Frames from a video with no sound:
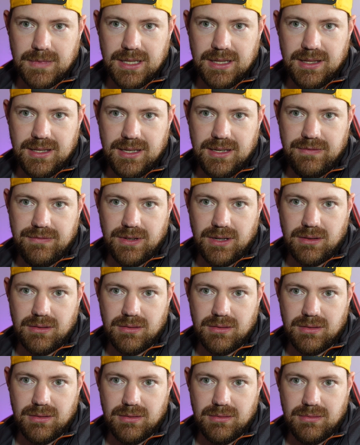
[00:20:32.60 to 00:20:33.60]

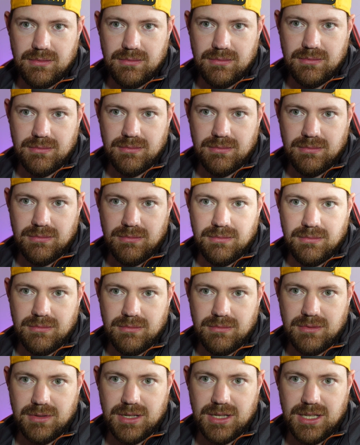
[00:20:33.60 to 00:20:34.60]
defocus,
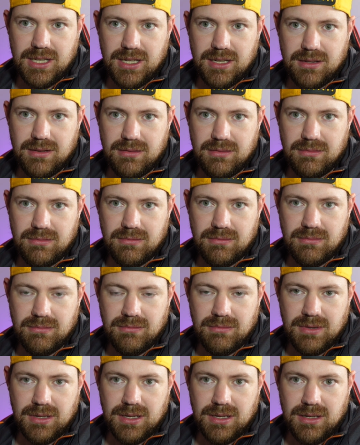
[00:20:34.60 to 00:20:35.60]
clear,
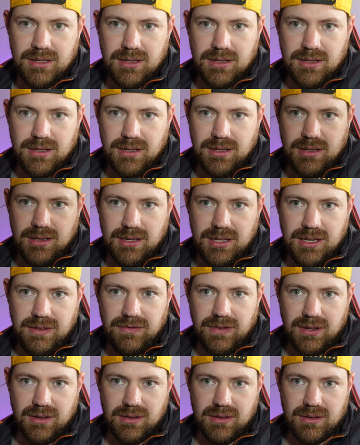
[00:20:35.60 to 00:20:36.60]

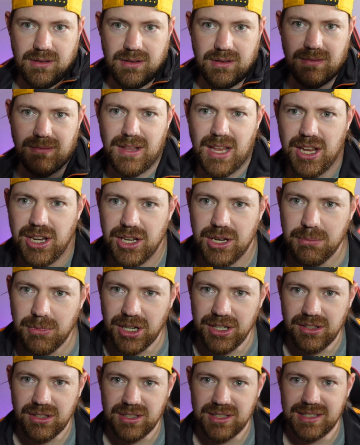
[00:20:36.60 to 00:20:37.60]
defocus. You
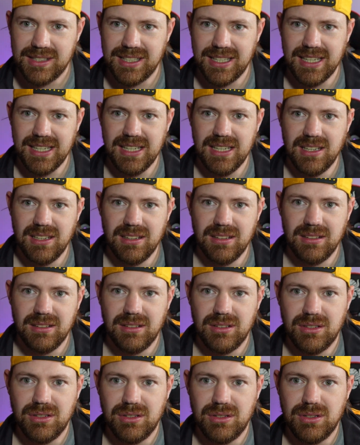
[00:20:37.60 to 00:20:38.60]
might not see
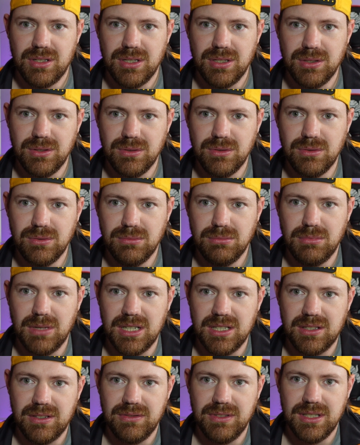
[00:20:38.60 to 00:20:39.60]
too
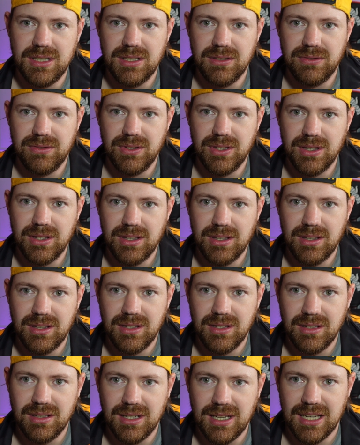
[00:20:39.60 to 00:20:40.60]
much of a difference
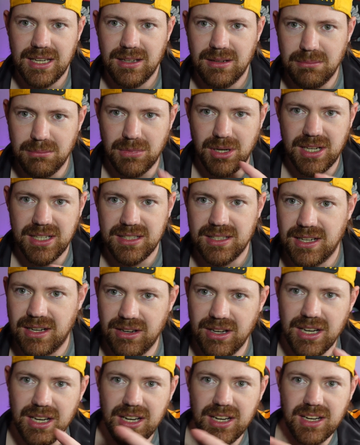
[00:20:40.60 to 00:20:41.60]
in my snow
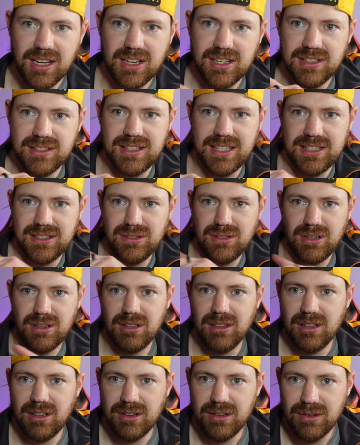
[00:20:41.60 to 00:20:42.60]
because there's not a
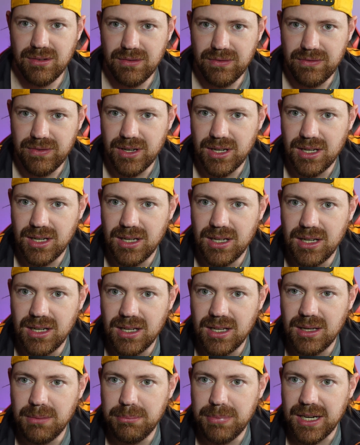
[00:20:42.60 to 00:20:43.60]
lot of
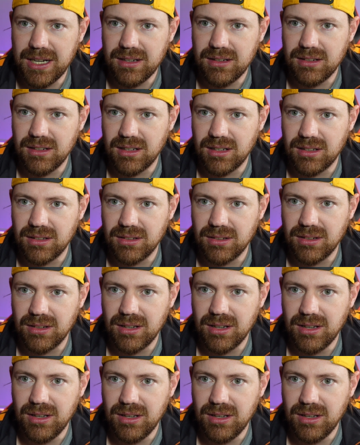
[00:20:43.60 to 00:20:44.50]
a background